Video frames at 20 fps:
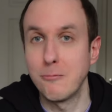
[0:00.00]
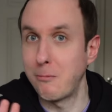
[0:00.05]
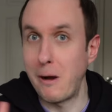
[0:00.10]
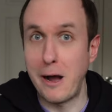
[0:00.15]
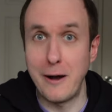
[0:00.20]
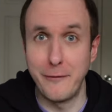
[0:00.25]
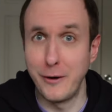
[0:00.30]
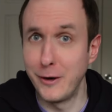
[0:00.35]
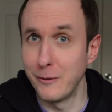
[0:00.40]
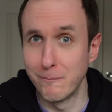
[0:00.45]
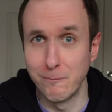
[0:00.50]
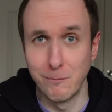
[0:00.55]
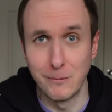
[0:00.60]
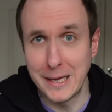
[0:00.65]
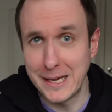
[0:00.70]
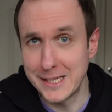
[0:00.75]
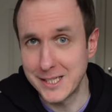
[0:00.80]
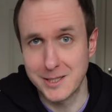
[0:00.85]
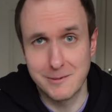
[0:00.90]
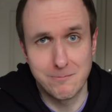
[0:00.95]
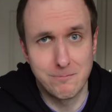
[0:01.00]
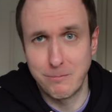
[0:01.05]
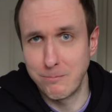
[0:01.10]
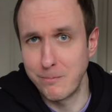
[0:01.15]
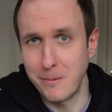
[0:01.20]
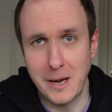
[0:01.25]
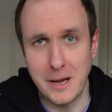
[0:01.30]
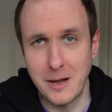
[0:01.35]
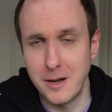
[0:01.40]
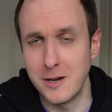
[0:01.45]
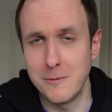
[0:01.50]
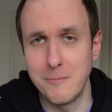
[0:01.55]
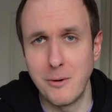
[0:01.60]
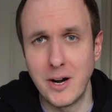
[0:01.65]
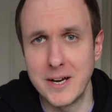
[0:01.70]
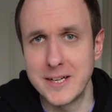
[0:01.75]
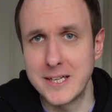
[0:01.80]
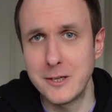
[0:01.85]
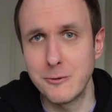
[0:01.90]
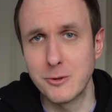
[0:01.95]
other less
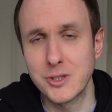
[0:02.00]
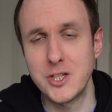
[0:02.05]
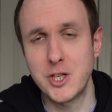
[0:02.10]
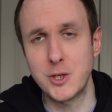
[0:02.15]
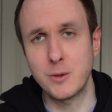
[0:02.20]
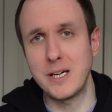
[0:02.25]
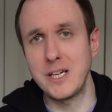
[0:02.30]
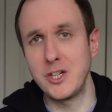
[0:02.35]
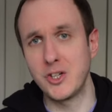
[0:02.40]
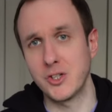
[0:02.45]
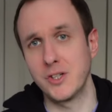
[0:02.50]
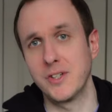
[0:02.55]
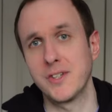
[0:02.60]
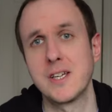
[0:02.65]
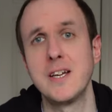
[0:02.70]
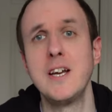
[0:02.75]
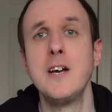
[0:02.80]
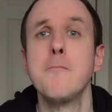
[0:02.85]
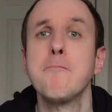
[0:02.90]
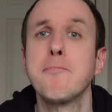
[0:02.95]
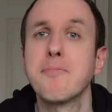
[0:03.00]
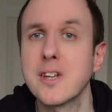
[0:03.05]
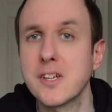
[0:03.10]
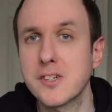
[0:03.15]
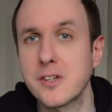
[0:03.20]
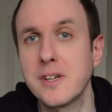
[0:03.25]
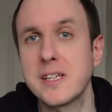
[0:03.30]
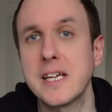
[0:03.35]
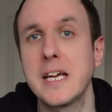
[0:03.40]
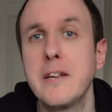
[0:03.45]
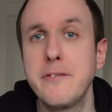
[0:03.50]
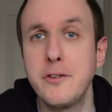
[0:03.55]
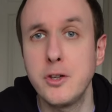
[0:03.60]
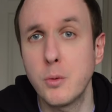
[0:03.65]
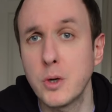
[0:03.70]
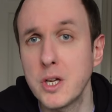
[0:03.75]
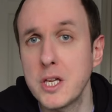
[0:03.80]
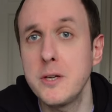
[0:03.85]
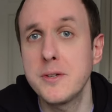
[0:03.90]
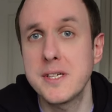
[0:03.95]
ideal situations. So again, if you
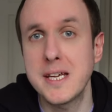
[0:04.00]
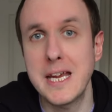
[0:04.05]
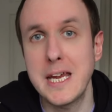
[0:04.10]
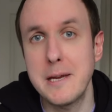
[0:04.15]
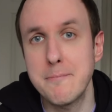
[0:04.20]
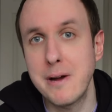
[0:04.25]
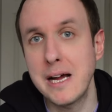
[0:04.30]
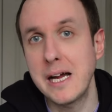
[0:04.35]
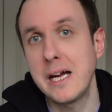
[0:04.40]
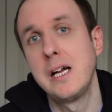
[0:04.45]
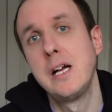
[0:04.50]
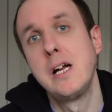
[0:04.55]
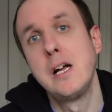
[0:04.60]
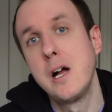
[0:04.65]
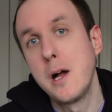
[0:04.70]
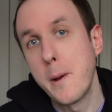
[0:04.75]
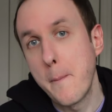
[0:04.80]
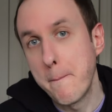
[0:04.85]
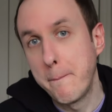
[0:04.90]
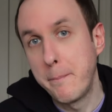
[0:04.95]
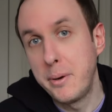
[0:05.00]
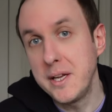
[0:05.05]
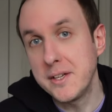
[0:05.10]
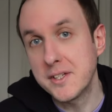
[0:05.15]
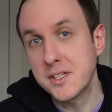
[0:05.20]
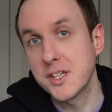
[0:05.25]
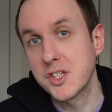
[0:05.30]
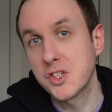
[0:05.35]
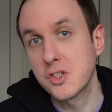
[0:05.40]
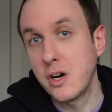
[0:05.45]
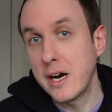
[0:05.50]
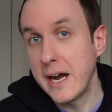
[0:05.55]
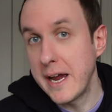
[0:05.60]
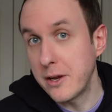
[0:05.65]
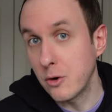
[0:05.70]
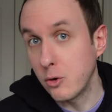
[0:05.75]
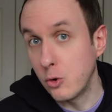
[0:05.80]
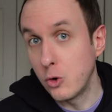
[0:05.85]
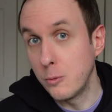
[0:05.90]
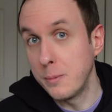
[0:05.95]
want to use a heat mat, put it to the
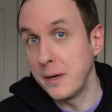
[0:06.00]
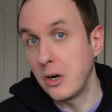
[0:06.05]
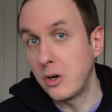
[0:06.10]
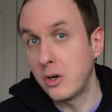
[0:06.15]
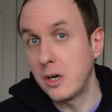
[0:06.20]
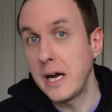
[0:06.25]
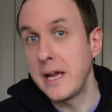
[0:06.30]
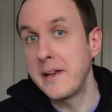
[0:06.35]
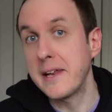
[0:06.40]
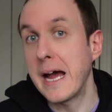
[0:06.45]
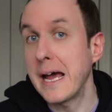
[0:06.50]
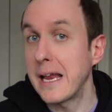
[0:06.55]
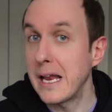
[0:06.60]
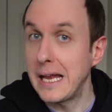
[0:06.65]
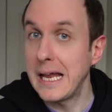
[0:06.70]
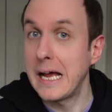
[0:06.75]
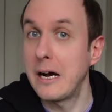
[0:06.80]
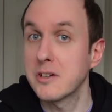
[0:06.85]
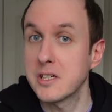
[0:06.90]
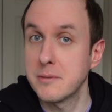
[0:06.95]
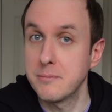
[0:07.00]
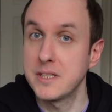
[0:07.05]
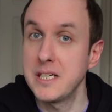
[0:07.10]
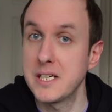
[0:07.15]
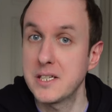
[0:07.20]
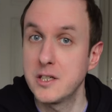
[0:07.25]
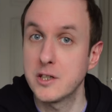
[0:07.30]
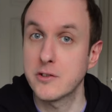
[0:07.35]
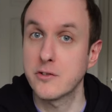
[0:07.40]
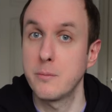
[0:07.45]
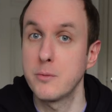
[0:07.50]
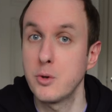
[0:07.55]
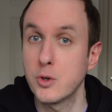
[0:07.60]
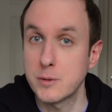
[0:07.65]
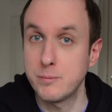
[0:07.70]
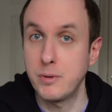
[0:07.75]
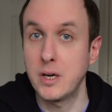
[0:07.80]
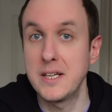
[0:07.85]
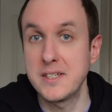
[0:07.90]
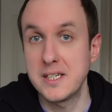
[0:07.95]
side or behind and allow some distance from your
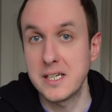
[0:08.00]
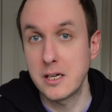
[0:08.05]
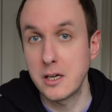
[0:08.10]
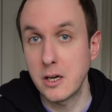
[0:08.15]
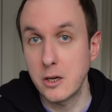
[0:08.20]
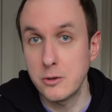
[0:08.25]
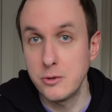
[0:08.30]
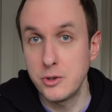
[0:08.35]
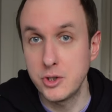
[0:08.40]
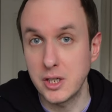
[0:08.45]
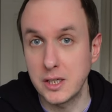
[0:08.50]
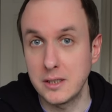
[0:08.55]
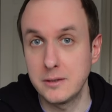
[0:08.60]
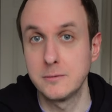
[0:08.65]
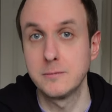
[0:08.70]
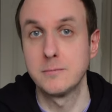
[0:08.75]
spider's enclosure.